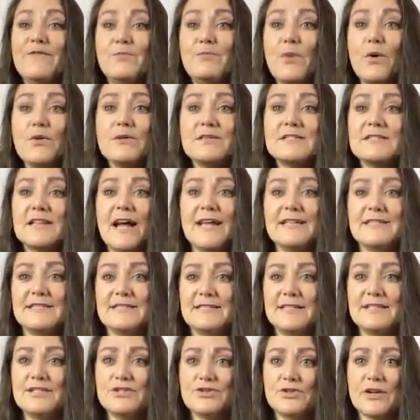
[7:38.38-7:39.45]
both sides
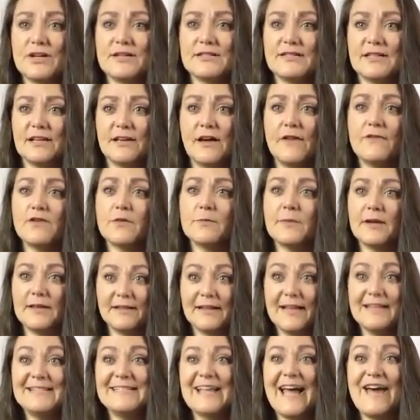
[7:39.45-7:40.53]
distrust the government,
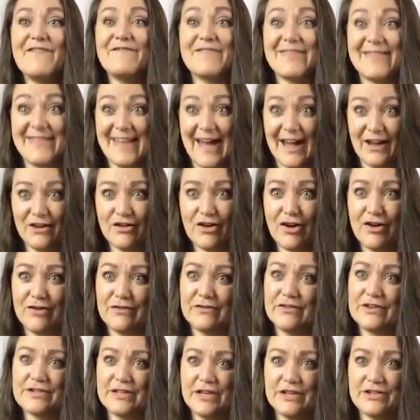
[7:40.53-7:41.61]
let's have that
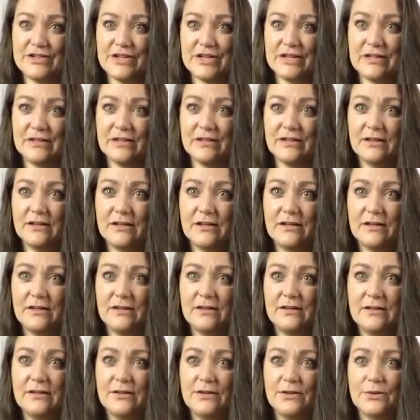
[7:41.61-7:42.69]
conversation,
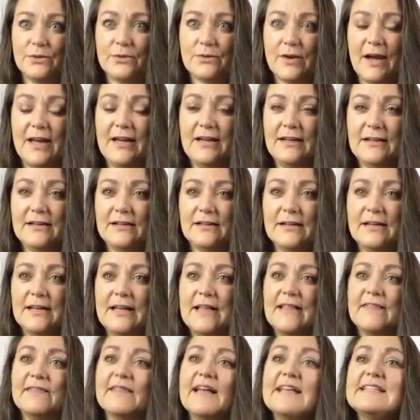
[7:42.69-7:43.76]
right?
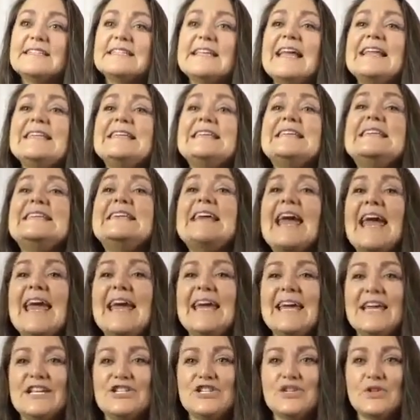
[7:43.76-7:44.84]
Let's
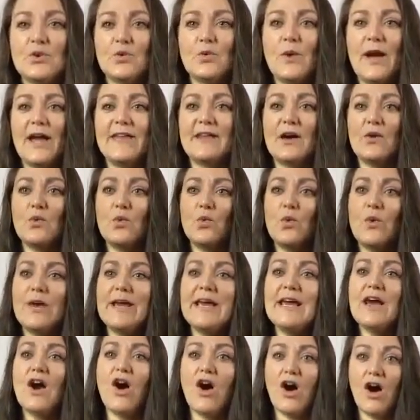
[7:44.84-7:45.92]
engage in a way that
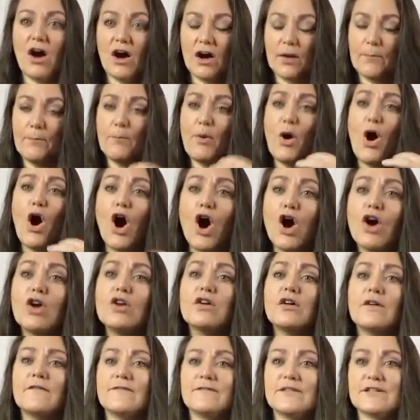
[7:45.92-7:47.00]
we are
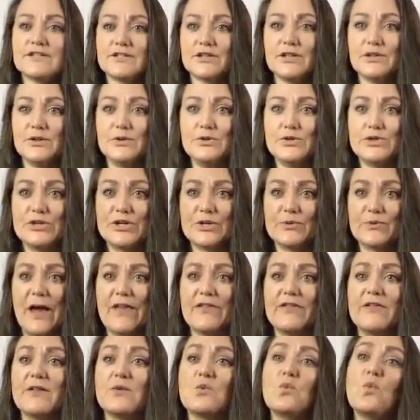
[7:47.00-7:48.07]
part of the solution
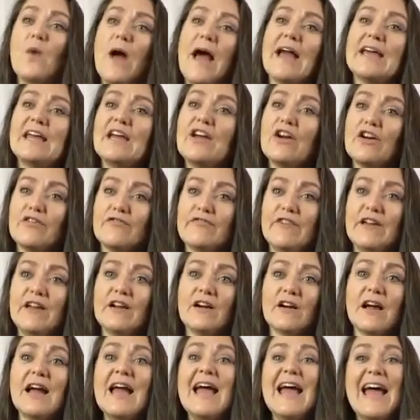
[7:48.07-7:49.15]
rather than wagging our
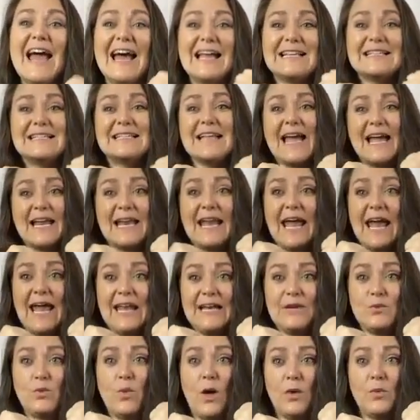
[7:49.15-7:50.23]
finger
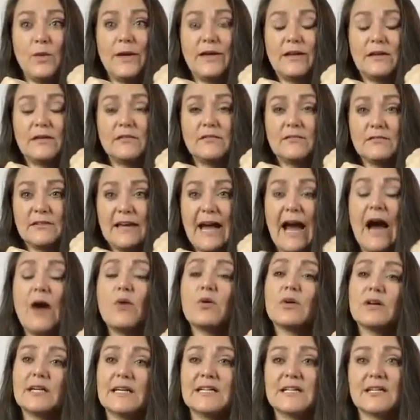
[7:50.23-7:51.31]
and while we
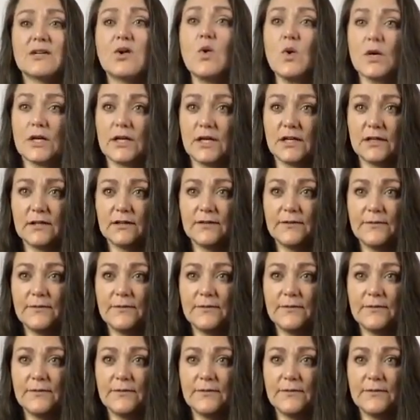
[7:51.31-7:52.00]
cower in a corner.